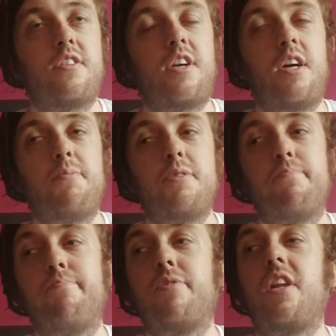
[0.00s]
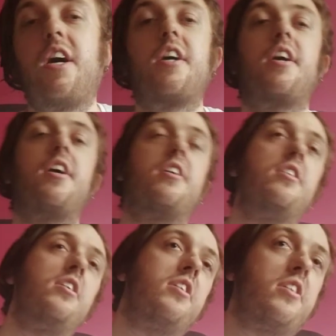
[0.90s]
Time Is Black.
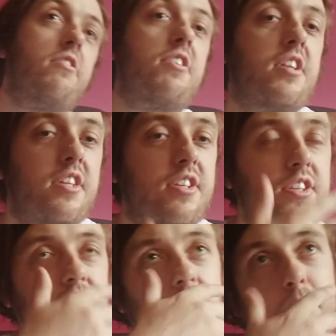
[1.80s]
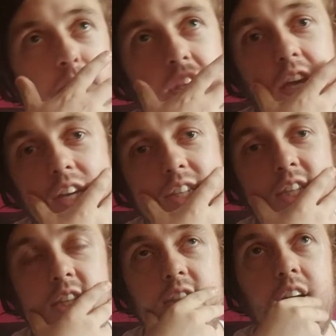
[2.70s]
Lyrically, this is
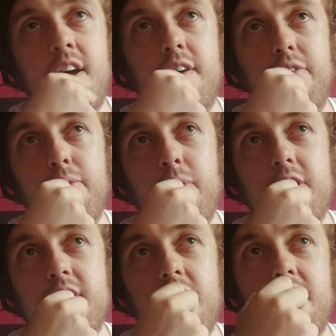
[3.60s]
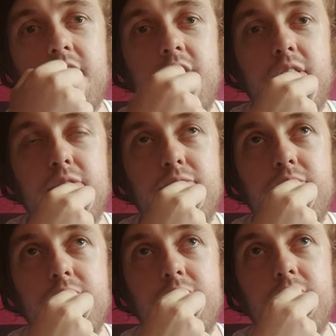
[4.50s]
complicated from what I
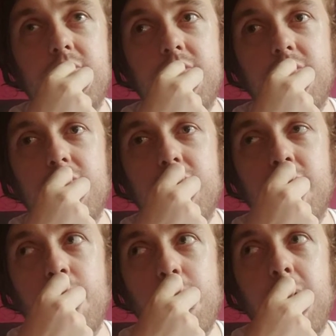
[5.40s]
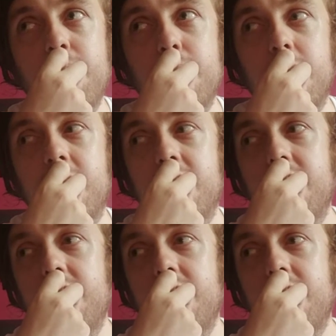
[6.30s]
remember.